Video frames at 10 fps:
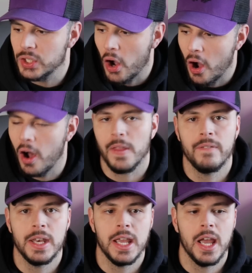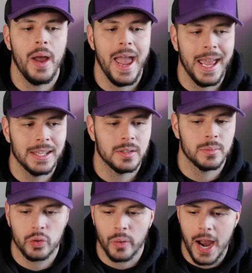on the video and
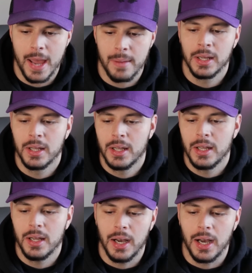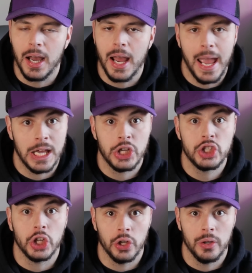subscribe. And
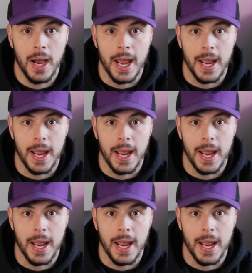goodbye.